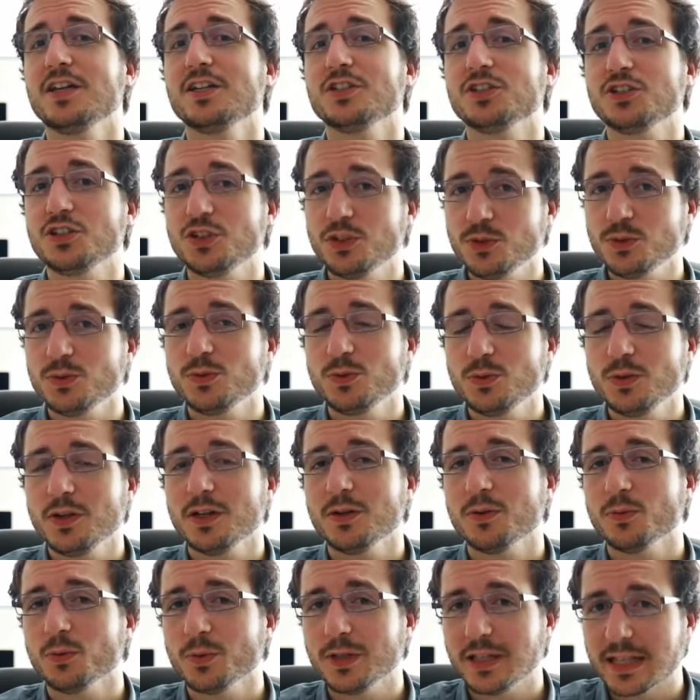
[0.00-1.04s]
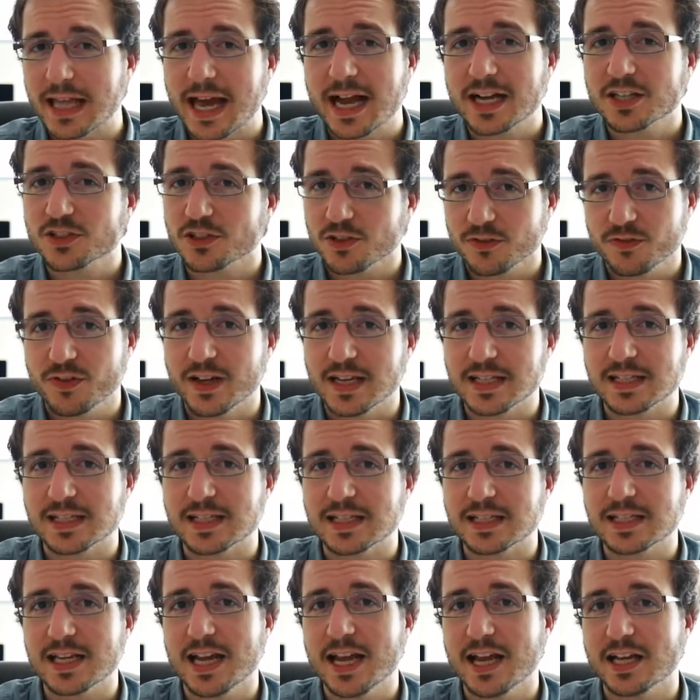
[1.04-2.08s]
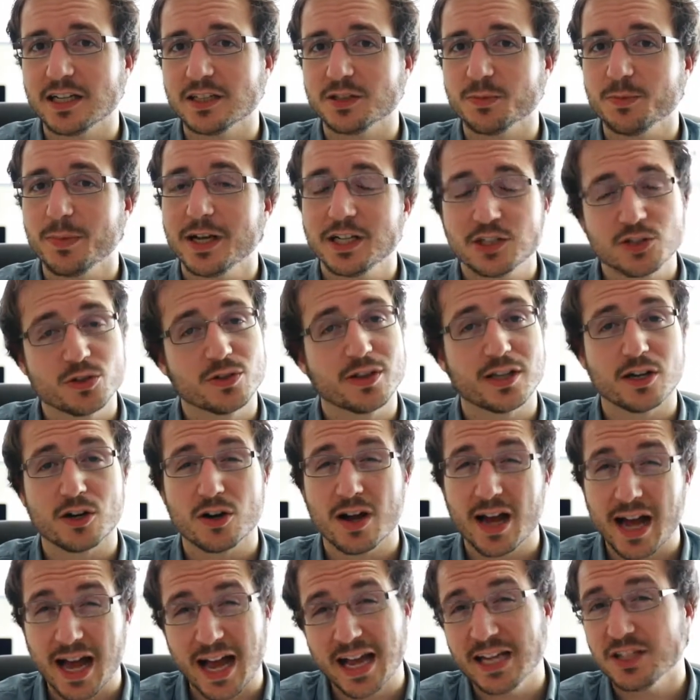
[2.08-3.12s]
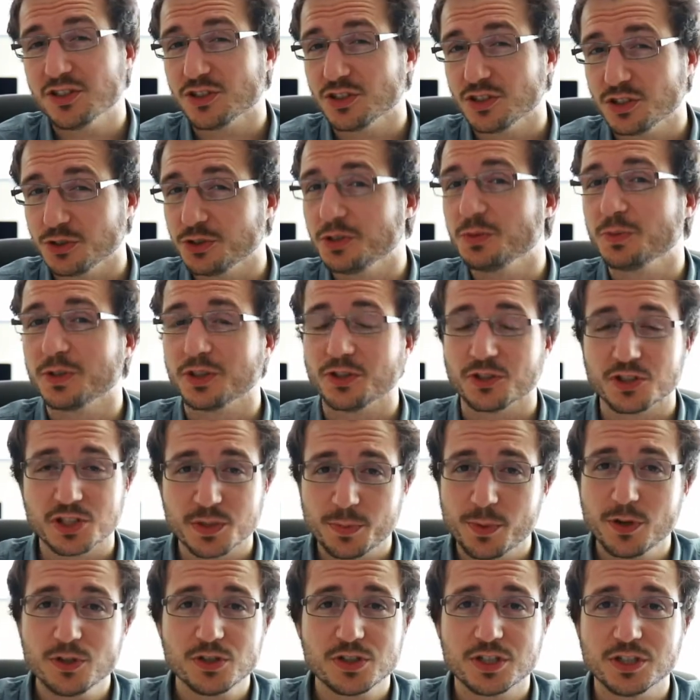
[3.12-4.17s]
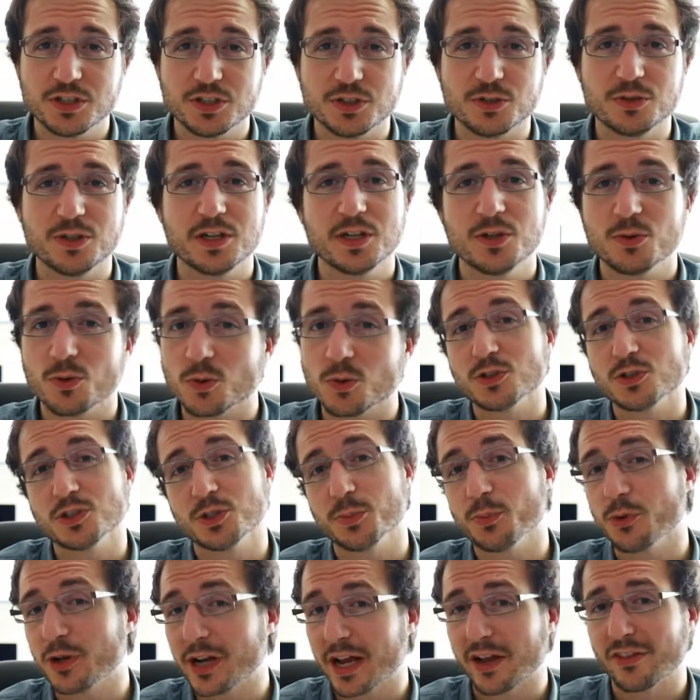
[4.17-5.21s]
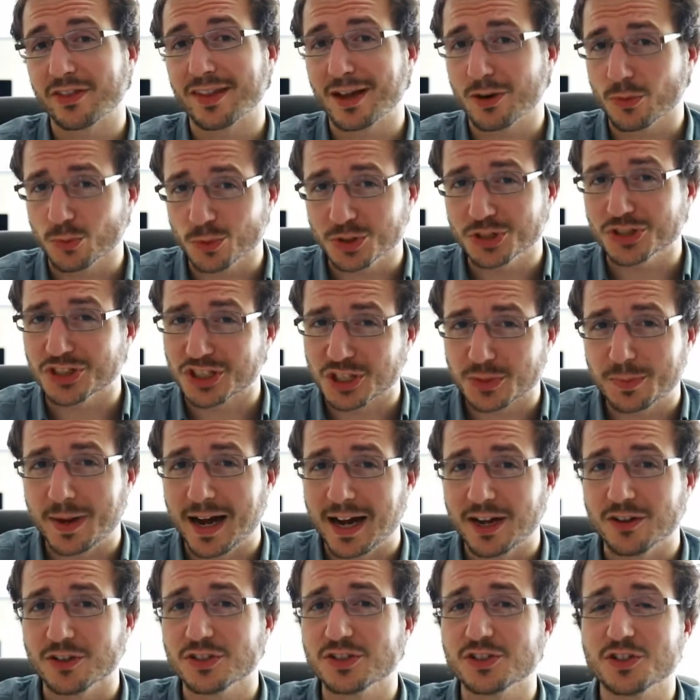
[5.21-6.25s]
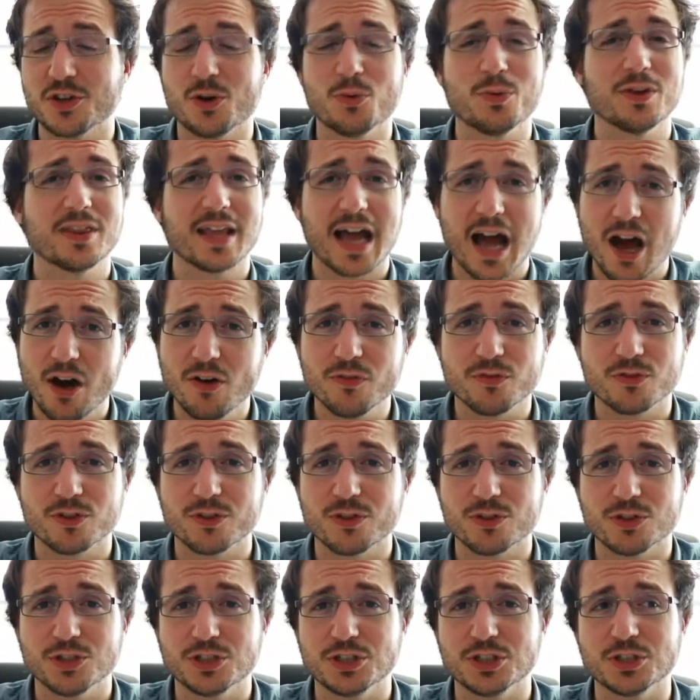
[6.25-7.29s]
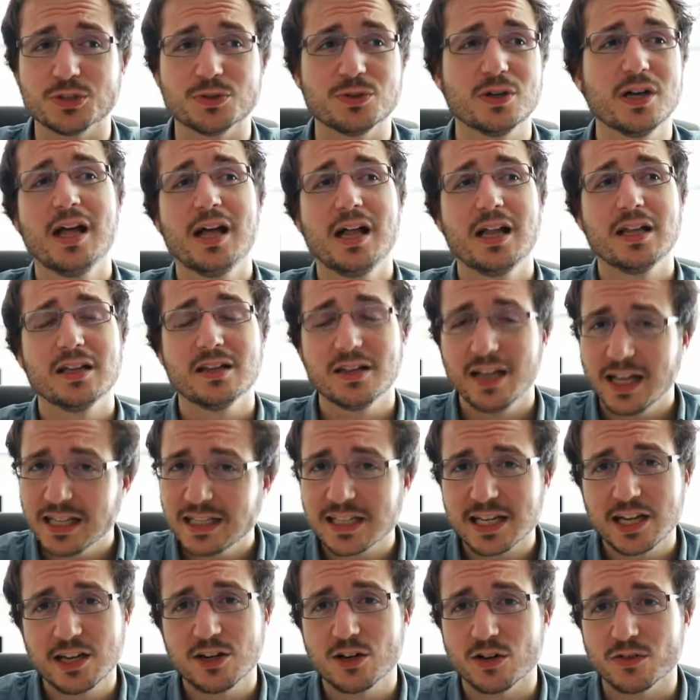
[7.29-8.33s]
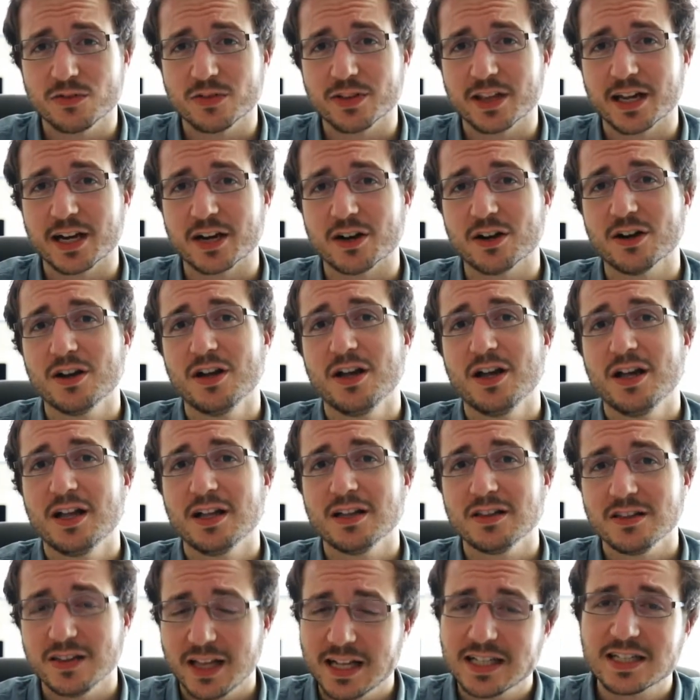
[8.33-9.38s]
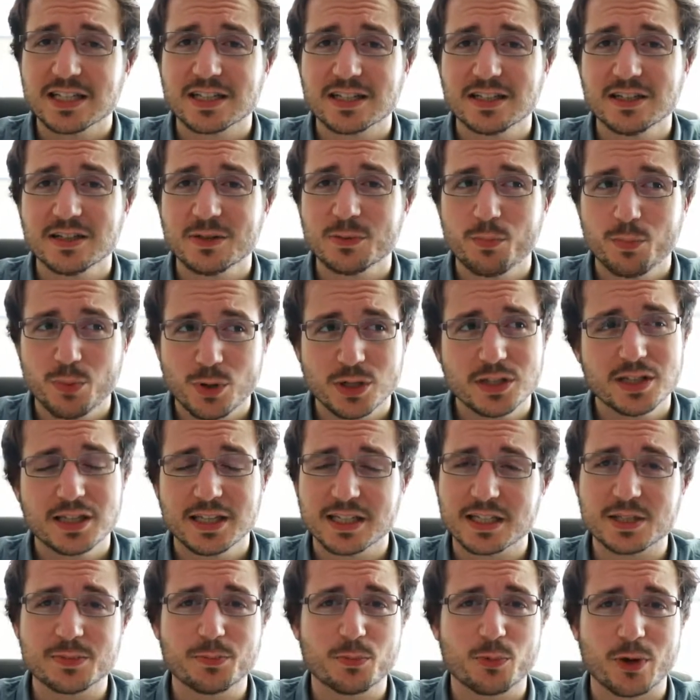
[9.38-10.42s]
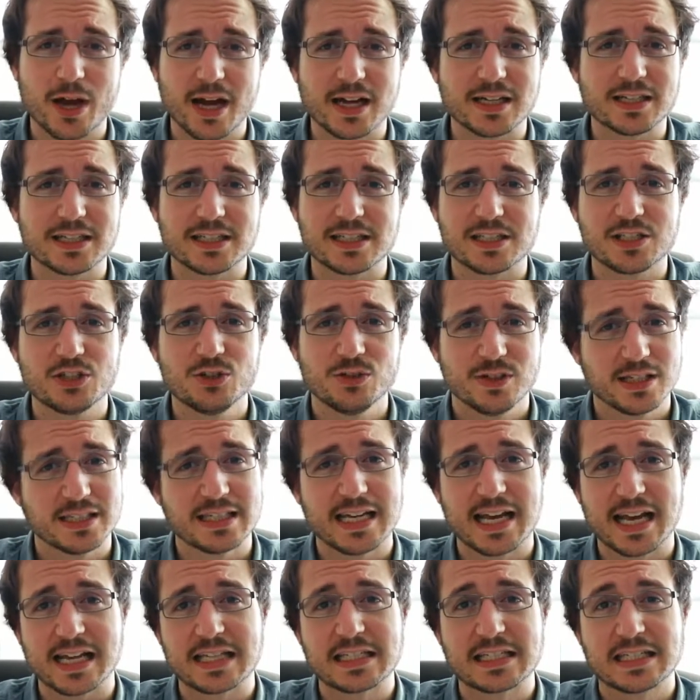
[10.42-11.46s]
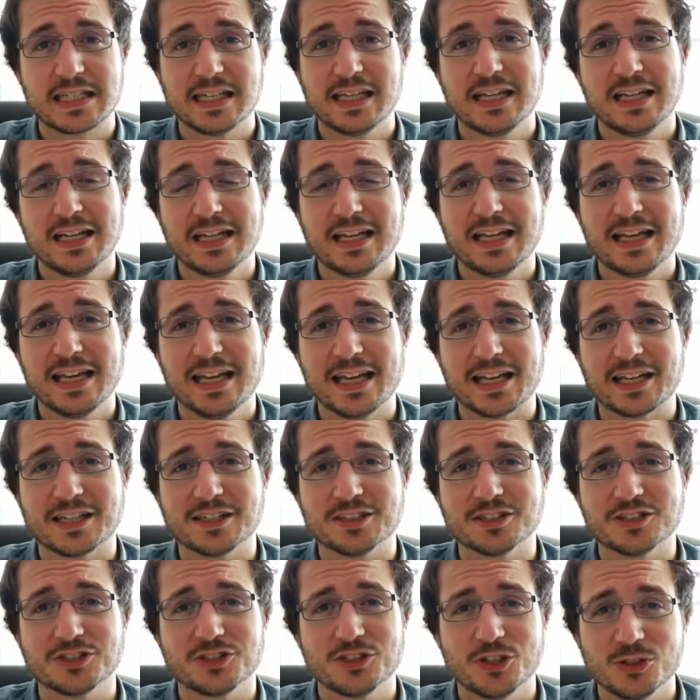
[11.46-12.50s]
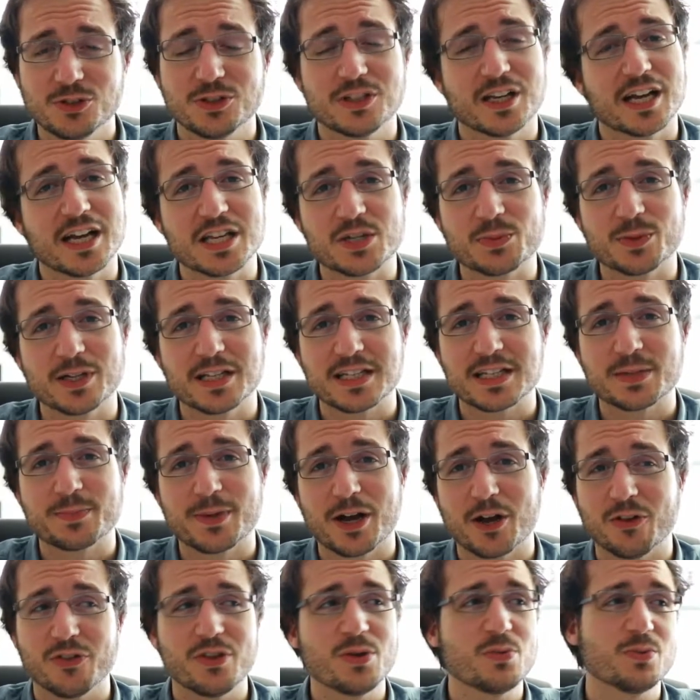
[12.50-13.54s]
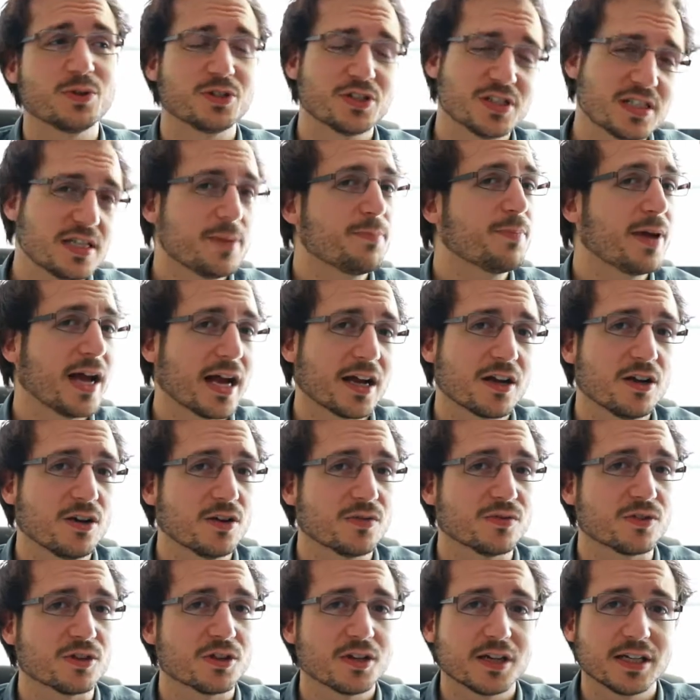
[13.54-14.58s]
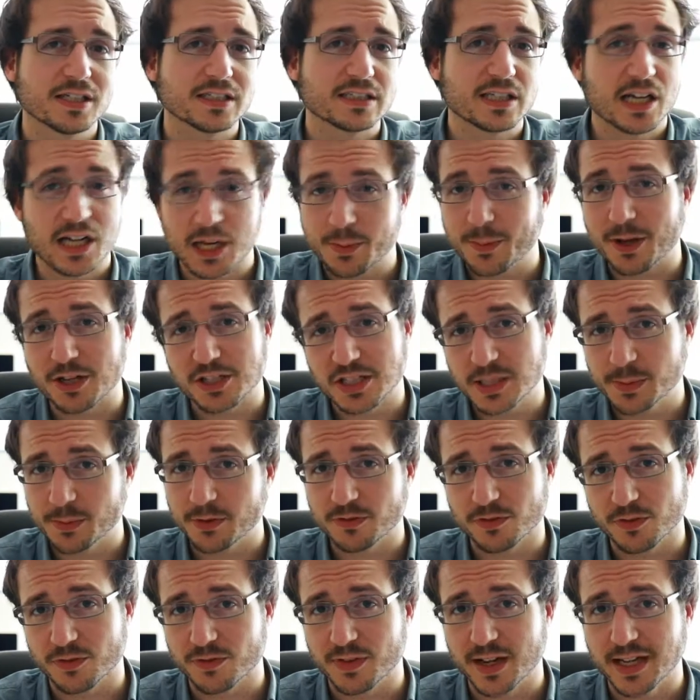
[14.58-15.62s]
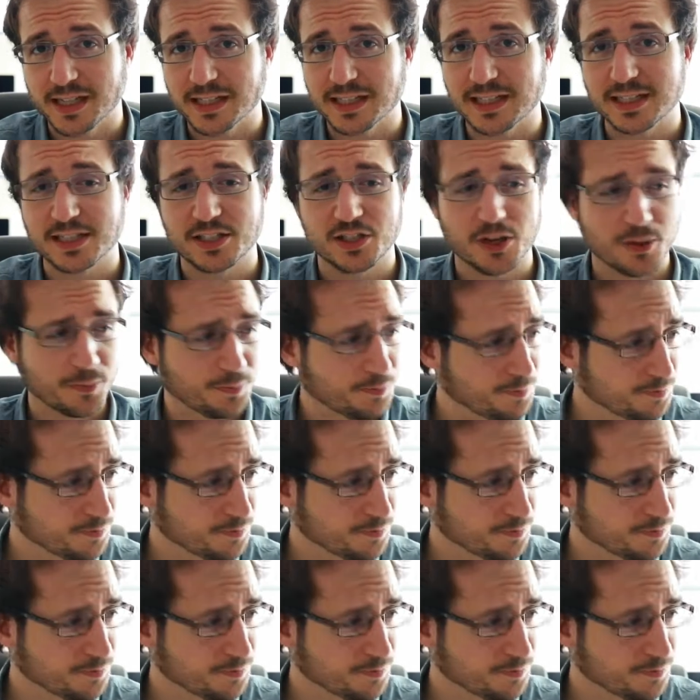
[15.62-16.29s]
to relax our faces and make sure that our eyes are doing what they're supposed to do in to bring out that real smile. So without further ado, let's head over there. Let's put this practice to the test and show you guys what it's about. And then we'll zip back over and talk about some of our findings. So